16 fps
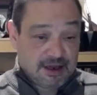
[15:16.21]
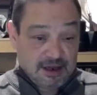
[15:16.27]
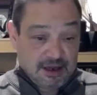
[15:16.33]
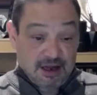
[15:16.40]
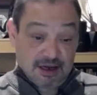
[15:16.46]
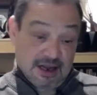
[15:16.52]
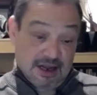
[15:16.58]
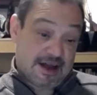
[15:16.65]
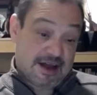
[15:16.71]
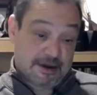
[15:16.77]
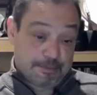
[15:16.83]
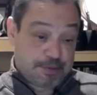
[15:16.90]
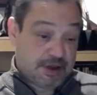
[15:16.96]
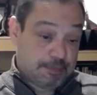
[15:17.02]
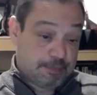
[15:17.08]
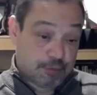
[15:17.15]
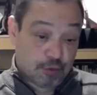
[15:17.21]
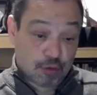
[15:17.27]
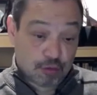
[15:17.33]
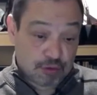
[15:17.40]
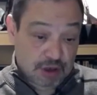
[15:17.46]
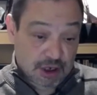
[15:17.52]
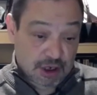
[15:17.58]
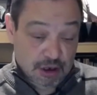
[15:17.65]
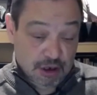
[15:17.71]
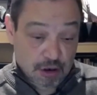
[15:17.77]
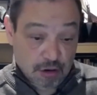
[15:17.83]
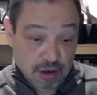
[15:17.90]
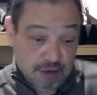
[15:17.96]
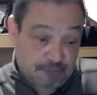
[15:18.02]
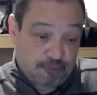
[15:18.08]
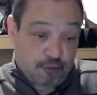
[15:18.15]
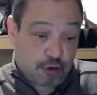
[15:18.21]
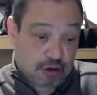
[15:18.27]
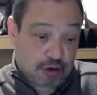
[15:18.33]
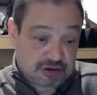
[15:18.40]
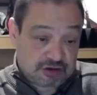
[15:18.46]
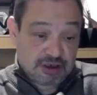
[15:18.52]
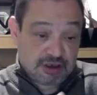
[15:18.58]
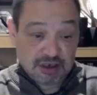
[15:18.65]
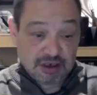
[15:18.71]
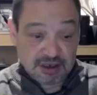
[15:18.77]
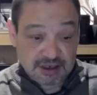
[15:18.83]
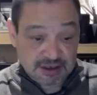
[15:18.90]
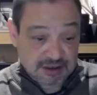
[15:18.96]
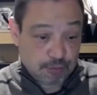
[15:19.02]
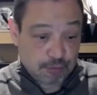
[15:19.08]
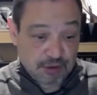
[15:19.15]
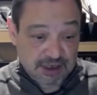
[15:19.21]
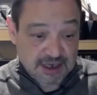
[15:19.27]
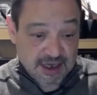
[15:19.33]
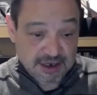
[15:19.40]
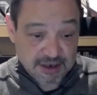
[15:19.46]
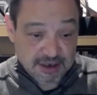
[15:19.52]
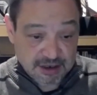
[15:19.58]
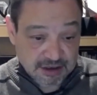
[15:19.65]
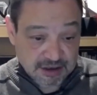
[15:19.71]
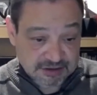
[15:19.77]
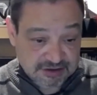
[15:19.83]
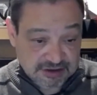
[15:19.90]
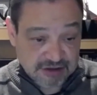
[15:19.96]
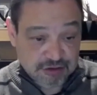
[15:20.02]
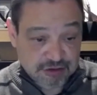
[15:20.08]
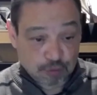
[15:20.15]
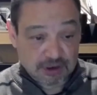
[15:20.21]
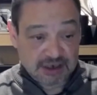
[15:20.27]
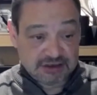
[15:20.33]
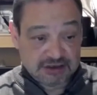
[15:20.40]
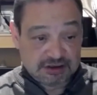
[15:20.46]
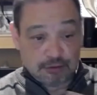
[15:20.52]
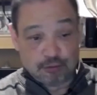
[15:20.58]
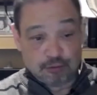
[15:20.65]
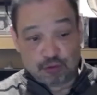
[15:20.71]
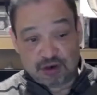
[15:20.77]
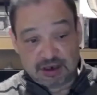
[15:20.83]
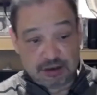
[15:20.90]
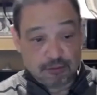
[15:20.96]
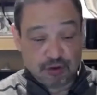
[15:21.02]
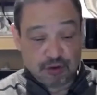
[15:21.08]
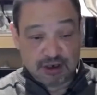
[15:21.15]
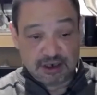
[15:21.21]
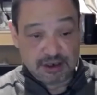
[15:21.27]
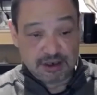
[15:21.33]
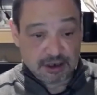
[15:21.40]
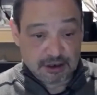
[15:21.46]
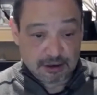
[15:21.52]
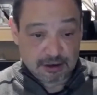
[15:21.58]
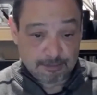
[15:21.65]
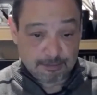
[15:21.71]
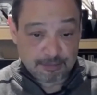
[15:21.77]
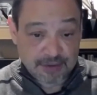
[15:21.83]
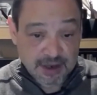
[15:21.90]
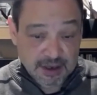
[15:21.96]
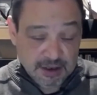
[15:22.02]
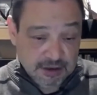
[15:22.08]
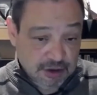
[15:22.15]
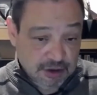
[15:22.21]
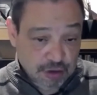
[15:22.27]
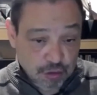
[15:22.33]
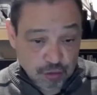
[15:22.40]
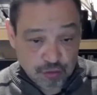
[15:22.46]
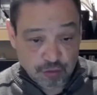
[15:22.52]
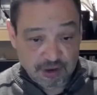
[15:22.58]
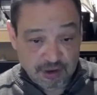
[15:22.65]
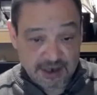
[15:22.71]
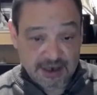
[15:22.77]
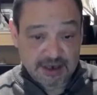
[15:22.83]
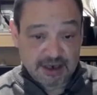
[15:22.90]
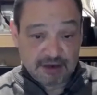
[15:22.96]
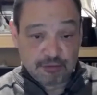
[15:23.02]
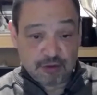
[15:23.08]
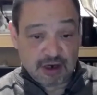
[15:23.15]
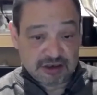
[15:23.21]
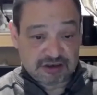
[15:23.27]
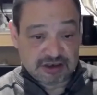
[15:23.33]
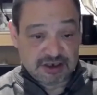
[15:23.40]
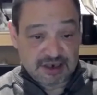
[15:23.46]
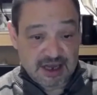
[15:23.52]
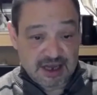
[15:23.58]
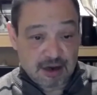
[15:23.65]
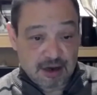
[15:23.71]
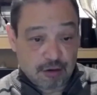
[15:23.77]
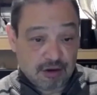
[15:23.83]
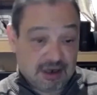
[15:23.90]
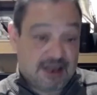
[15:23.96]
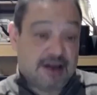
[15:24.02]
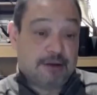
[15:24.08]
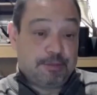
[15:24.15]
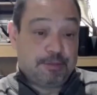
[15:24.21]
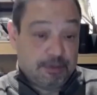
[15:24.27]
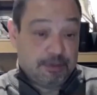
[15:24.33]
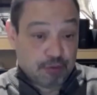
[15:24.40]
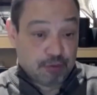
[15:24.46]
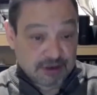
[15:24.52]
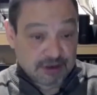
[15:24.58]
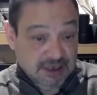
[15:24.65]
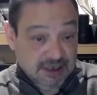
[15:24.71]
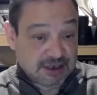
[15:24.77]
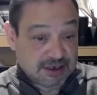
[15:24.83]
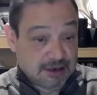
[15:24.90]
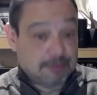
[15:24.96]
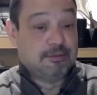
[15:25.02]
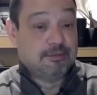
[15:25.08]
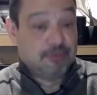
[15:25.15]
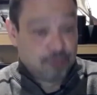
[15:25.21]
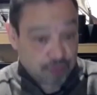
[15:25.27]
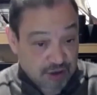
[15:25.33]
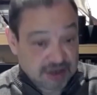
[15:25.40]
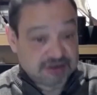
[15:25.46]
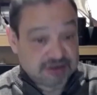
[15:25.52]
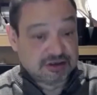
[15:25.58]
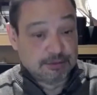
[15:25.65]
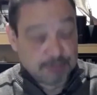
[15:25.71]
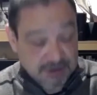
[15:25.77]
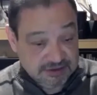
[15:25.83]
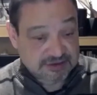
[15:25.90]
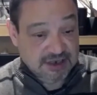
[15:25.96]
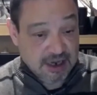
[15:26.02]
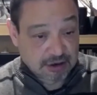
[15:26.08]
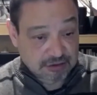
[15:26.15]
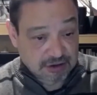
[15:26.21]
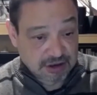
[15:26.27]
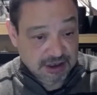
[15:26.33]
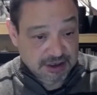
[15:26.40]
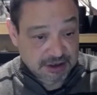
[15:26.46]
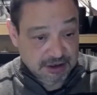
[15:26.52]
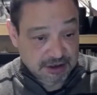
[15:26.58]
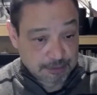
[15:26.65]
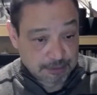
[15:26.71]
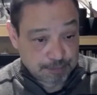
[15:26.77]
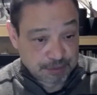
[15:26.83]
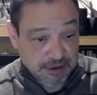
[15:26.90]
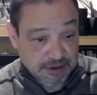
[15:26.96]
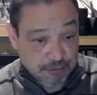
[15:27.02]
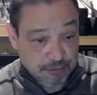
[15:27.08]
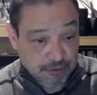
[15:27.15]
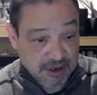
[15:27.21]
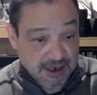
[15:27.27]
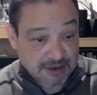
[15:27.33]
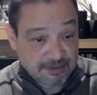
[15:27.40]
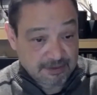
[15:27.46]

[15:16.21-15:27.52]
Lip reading: A lot of people, you know, unfortunately, we got a situation with the Ukraine and Russia now. A lot of people are thinking Russia miscalculated a bit, right?